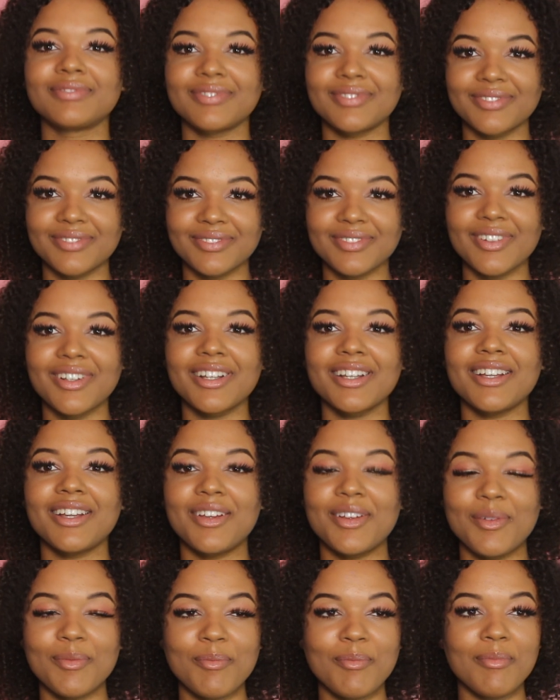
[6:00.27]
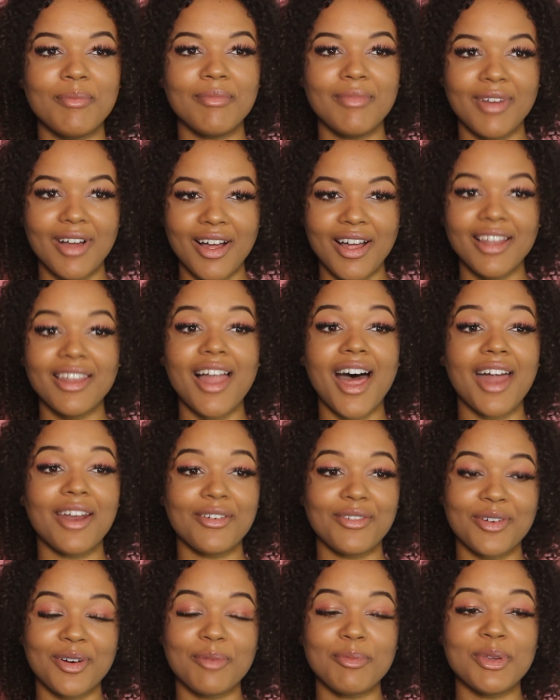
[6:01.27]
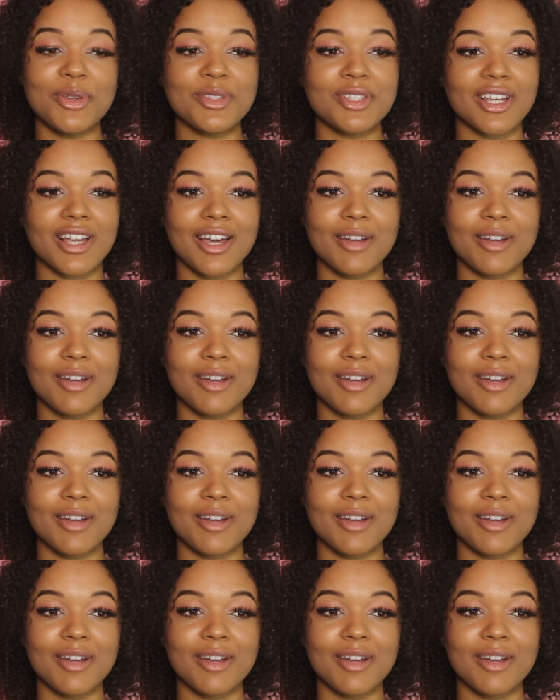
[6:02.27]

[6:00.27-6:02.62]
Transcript: Um, it, a lot of her music.